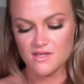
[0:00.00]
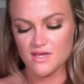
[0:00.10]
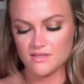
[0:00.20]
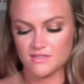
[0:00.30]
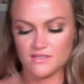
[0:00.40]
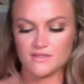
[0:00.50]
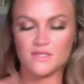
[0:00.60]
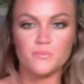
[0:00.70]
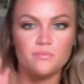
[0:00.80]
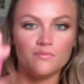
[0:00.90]
and then
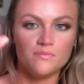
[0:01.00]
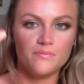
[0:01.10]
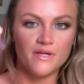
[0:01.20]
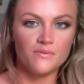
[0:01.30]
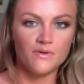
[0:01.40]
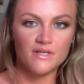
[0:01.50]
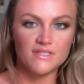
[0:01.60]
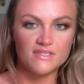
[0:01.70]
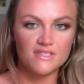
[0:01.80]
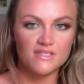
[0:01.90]
the big one
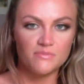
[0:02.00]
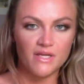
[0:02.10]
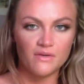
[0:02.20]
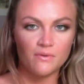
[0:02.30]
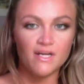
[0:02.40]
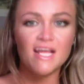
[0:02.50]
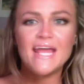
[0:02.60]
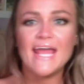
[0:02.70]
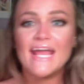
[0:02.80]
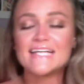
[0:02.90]
is this pink one,
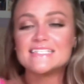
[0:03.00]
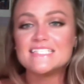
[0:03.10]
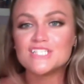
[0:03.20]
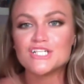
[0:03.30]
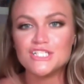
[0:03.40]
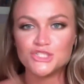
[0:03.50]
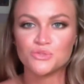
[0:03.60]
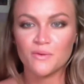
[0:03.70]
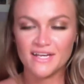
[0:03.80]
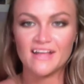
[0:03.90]
and these are each
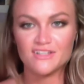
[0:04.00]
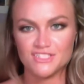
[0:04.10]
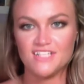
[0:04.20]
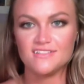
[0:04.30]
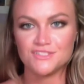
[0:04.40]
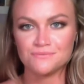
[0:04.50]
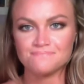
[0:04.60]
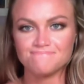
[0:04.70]
$20 each.